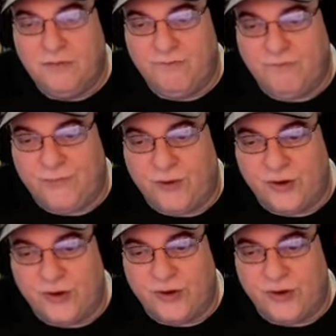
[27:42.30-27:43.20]

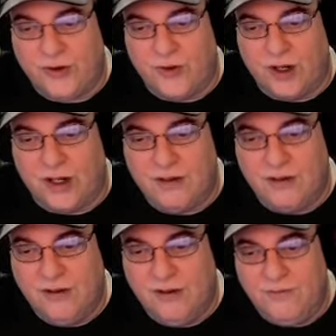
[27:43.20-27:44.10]
furthered your
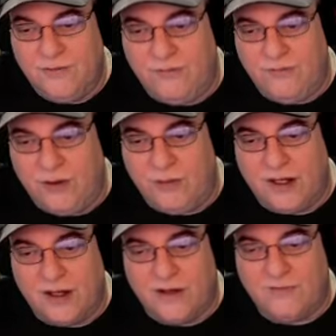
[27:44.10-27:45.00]

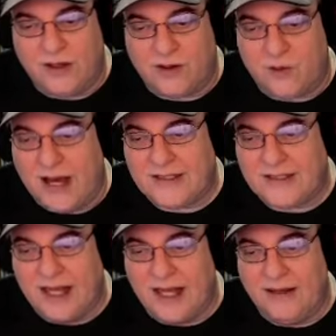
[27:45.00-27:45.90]
fulfillment of the quest,
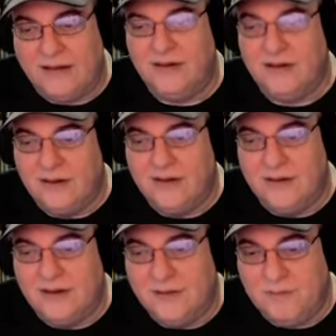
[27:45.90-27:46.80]
then
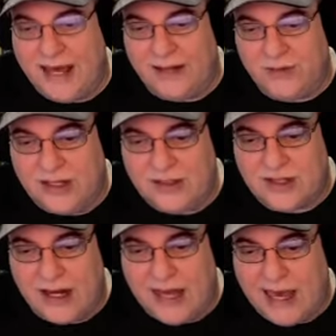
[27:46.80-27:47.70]
bad things
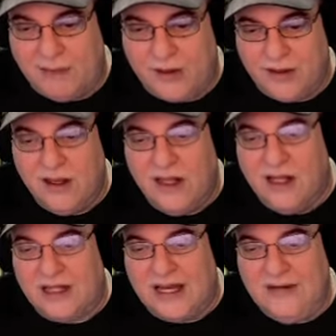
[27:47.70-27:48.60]
going to happen.
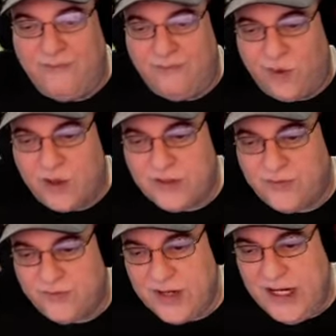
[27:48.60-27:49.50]
Life force
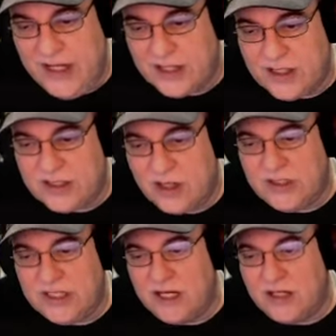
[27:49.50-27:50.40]
freeing an
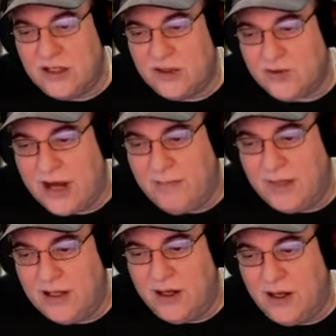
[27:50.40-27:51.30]
associated
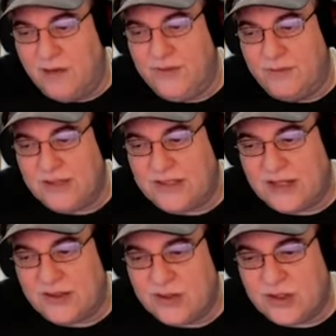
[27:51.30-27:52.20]
entrapment of the
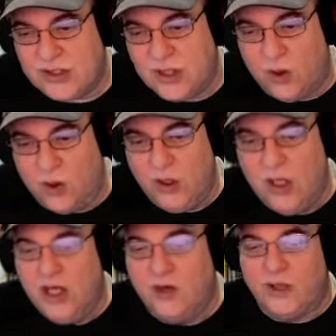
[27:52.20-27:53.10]
possessor's soul
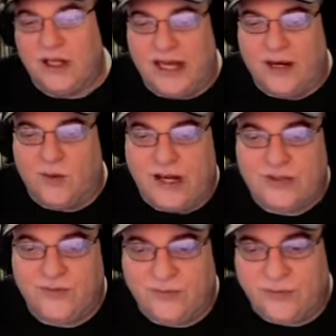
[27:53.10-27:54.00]
will likewise
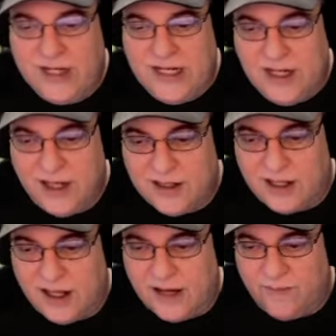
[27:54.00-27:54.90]
free the
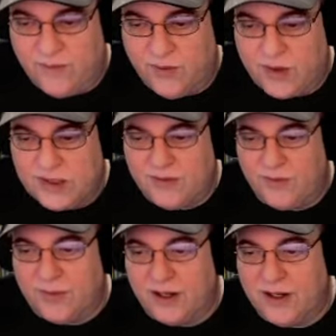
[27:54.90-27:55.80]
life force of
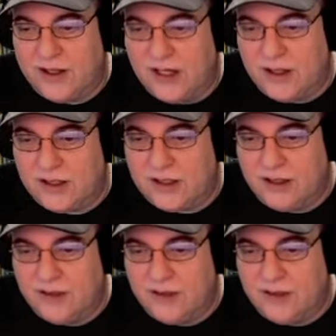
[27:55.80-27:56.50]
a player character